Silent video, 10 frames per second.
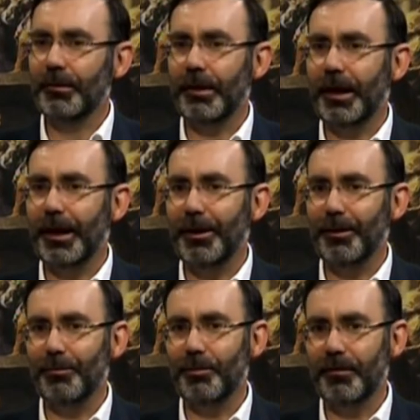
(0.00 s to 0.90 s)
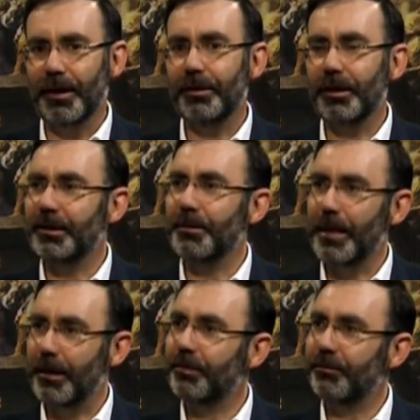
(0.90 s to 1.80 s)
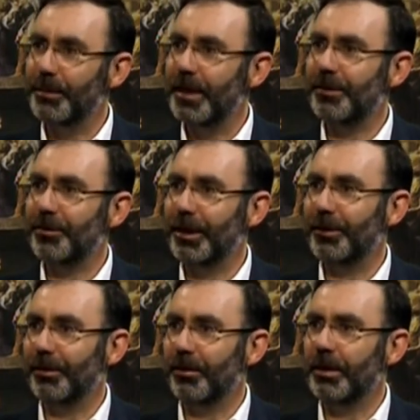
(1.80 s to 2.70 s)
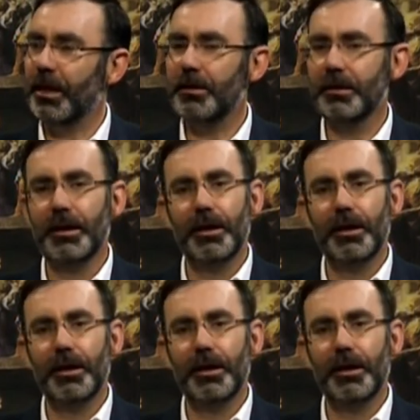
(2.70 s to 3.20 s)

Uh, we've either gotten the merit from yesterday or, or not.